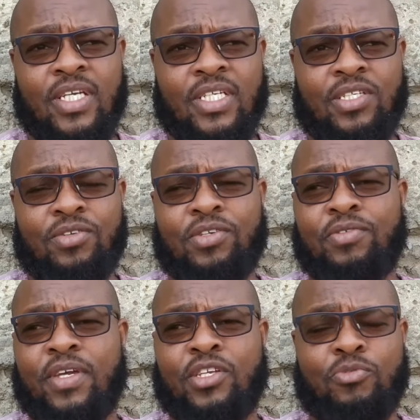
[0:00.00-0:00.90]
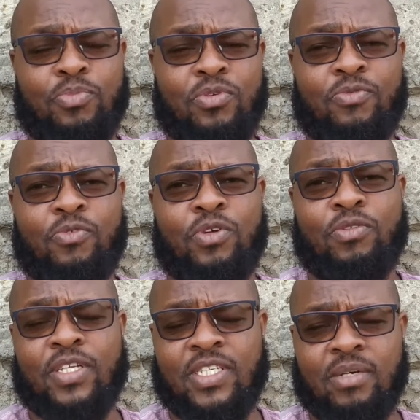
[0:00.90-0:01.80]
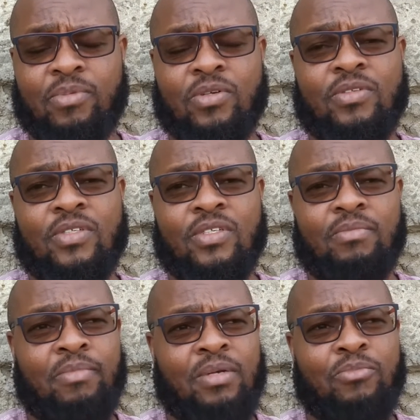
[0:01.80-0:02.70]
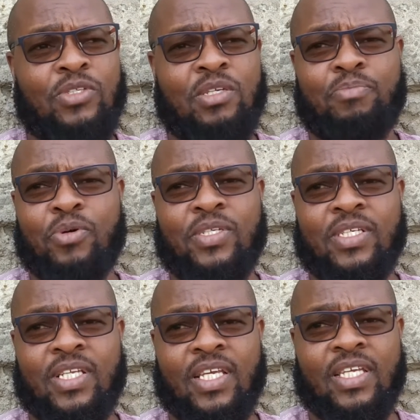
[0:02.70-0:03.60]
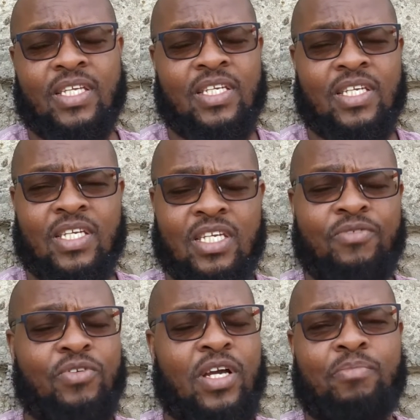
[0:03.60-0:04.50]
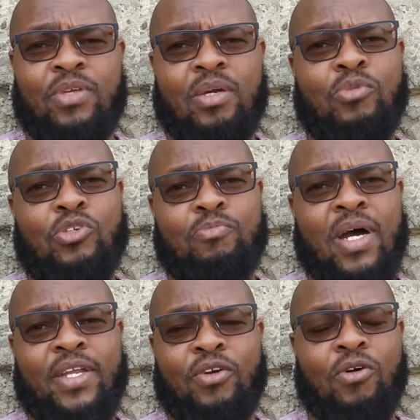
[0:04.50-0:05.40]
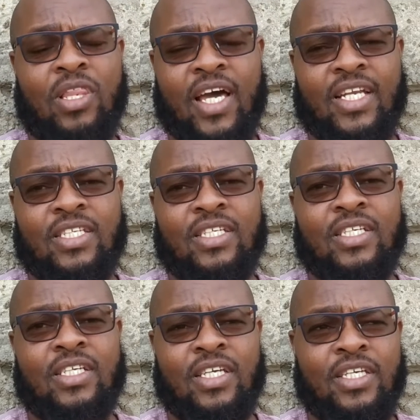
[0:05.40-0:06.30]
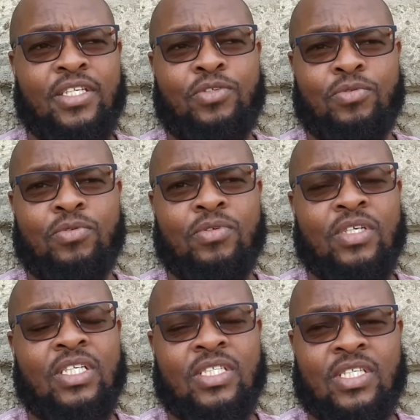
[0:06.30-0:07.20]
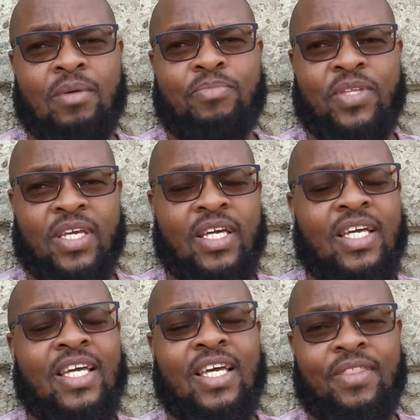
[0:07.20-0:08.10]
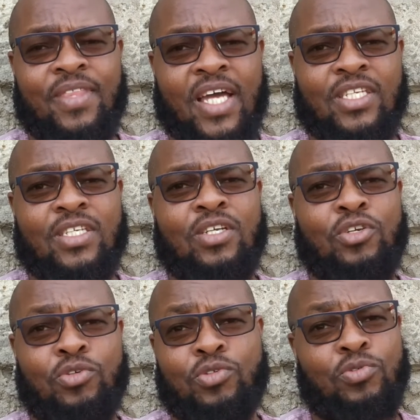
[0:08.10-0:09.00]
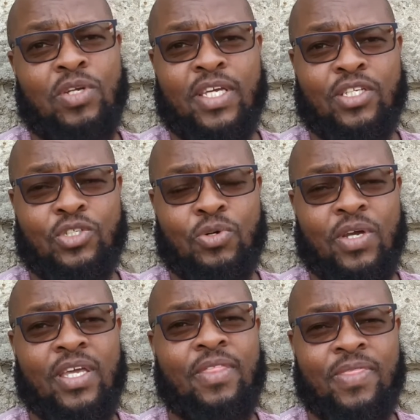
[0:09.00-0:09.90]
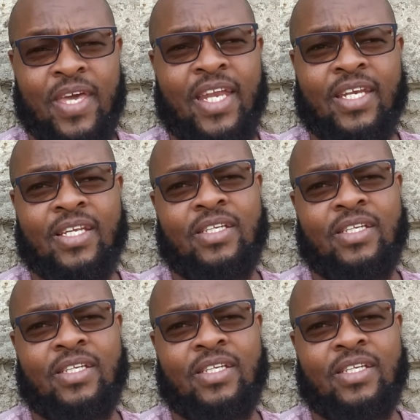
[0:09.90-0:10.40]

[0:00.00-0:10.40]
Yes, you're doing it to put food on the table. But most importantly, if you can be able to marry all that into something that you truly enjoy, then